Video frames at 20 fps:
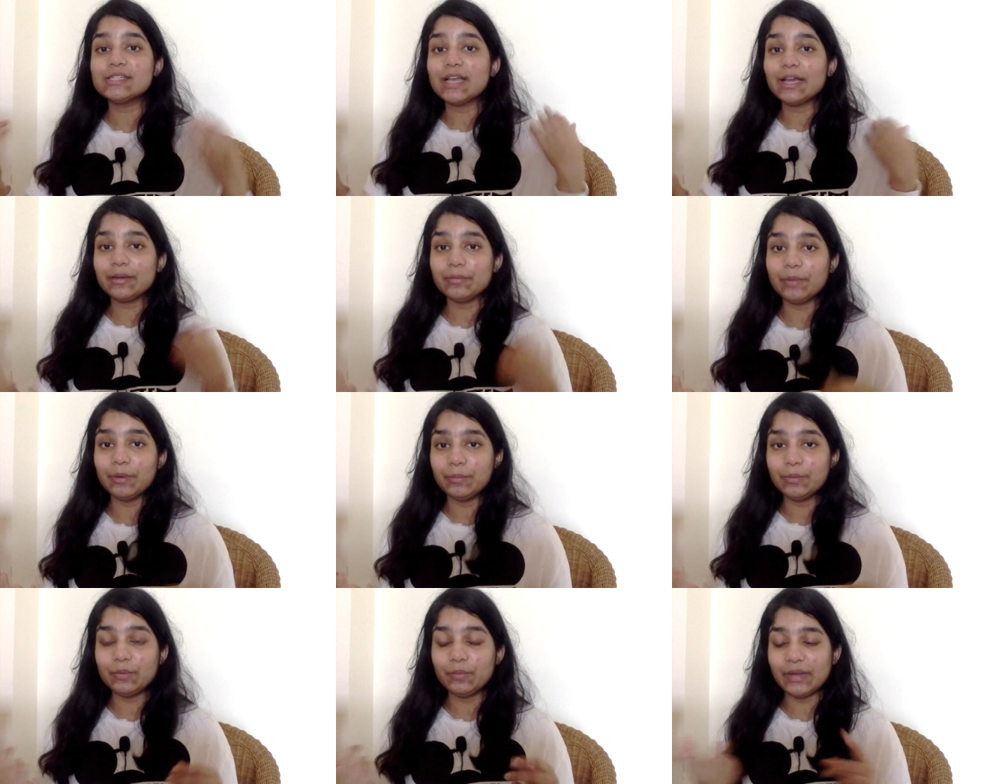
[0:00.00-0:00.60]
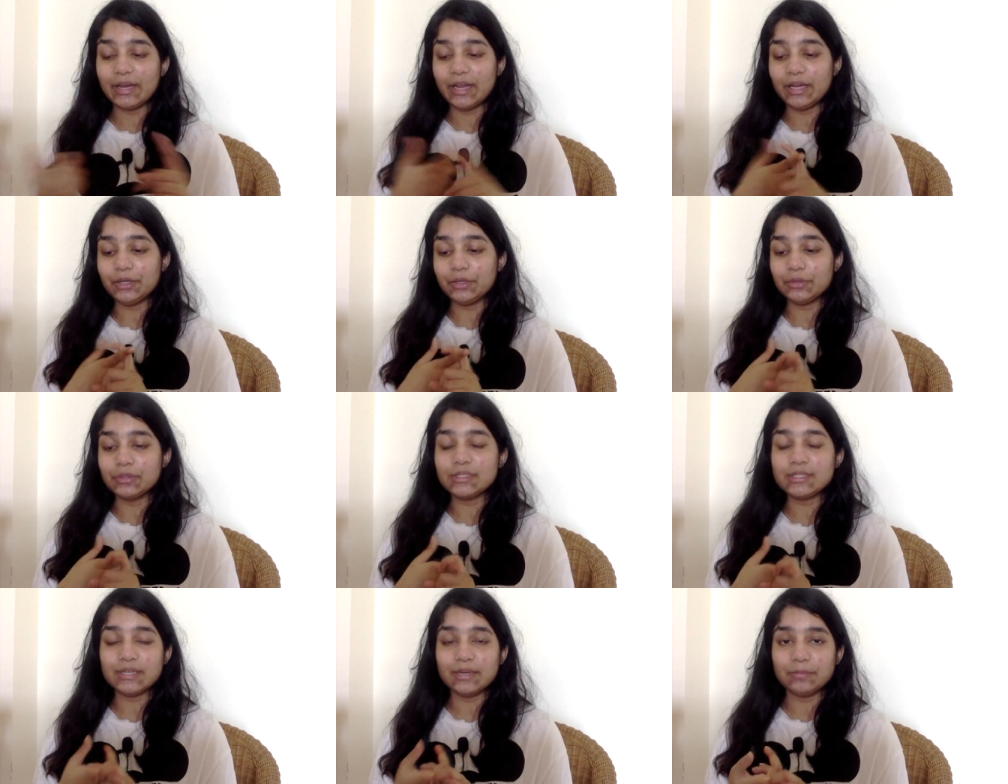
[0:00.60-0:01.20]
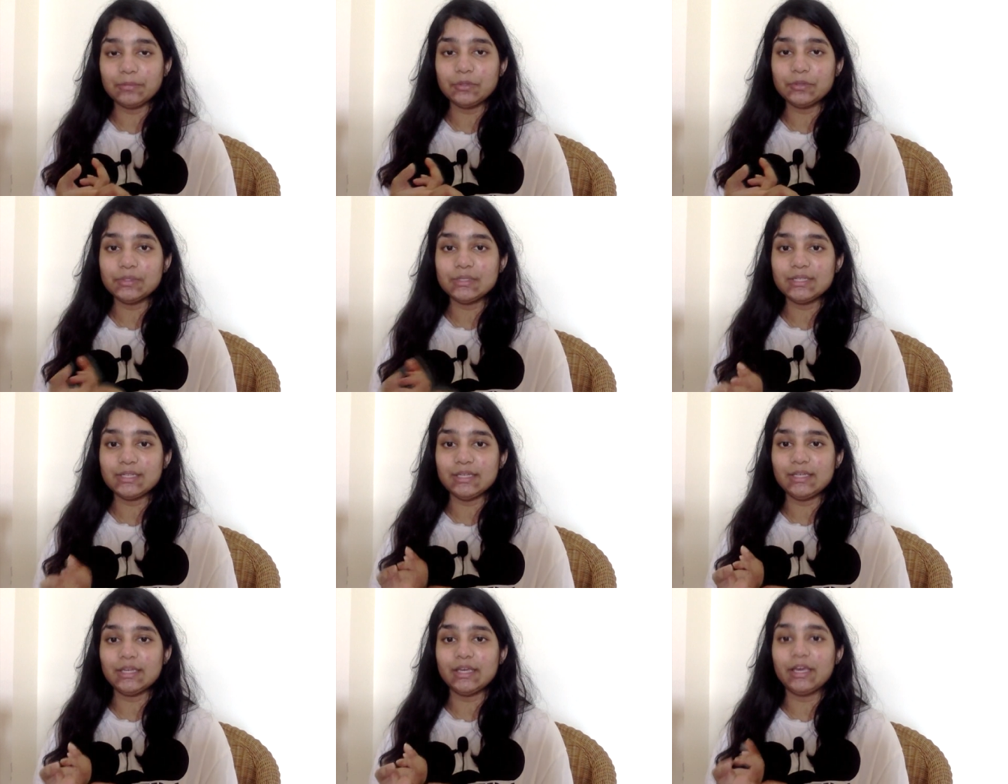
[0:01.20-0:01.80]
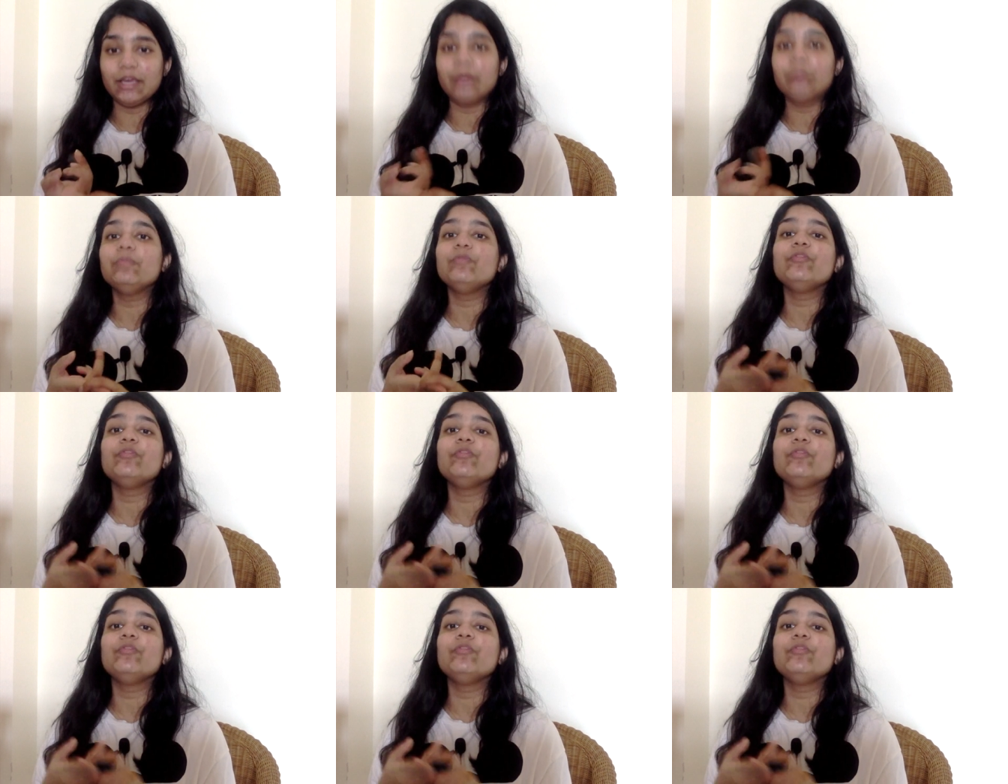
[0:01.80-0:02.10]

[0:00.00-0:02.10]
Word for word: Because I remember when I took step 2 CK,